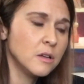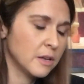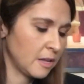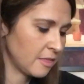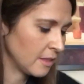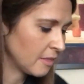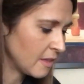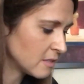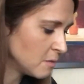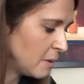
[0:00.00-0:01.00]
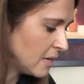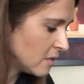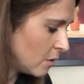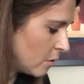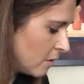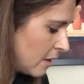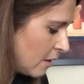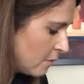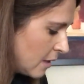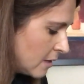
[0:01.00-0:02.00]
I think that's the bass note. Then I
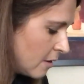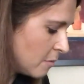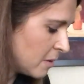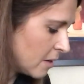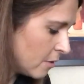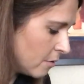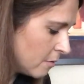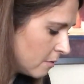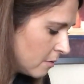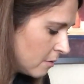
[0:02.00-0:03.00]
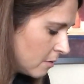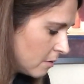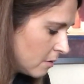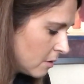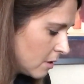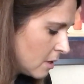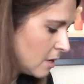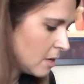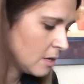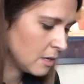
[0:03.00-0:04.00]
find it on the piano.
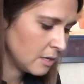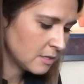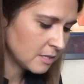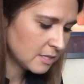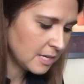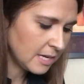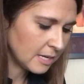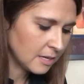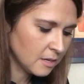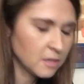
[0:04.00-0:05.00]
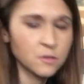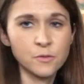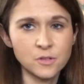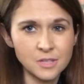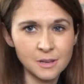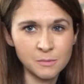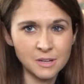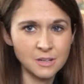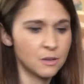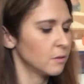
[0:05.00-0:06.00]
And it's a C. So the first thing I'm
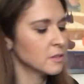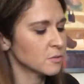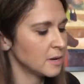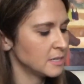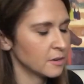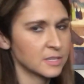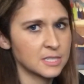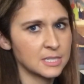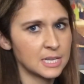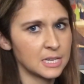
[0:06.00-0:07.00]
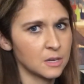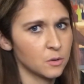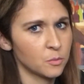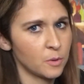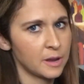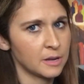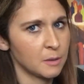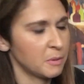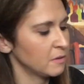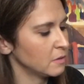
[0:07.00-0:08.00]
going to do is write down a C right
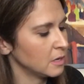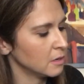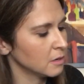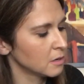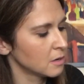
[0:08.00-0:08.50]
above here.